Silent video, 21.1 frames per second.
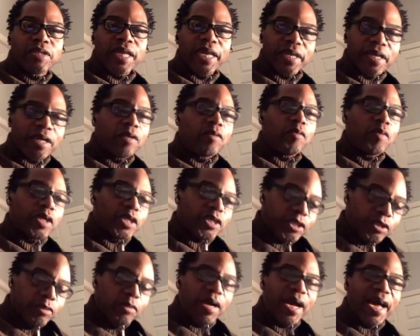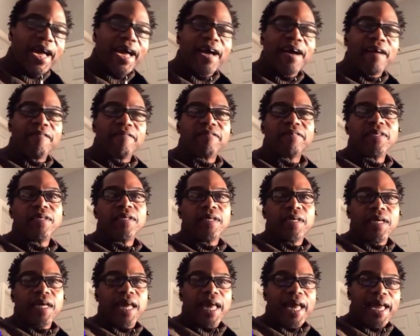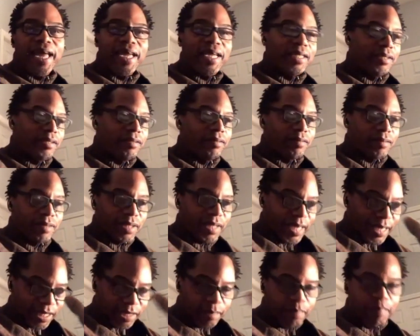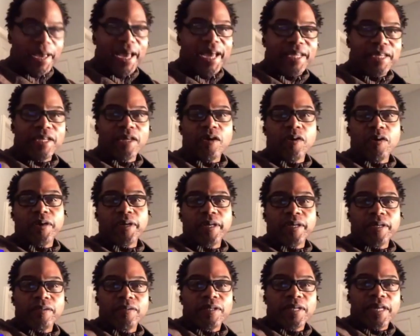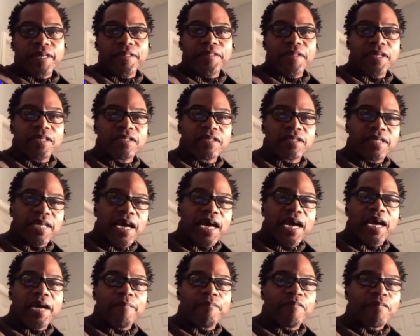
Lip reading: taking what you have and expanding on it in this time.